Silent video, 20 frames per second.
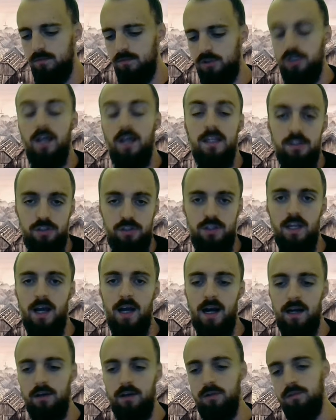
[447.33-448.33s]
changed the
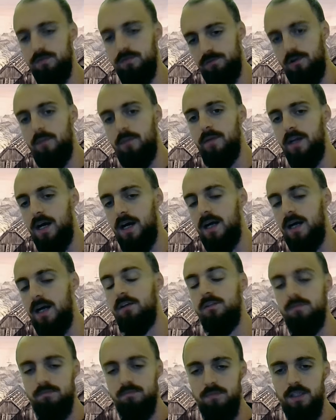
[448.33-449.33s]
Isle from an
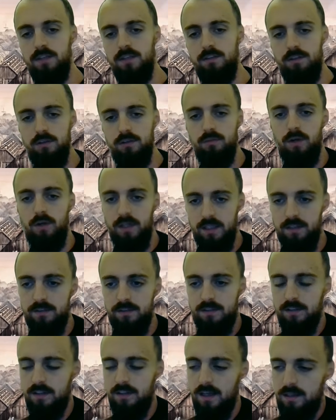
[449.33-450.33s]
isle into what it is
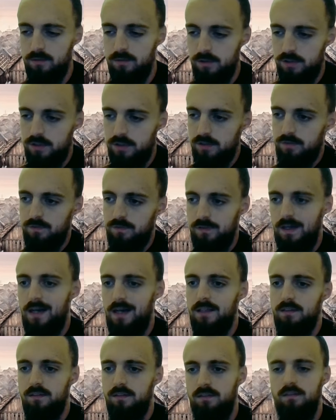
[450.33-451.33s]
today, which is
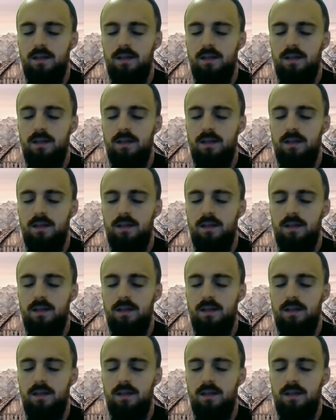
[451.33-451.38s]
flat,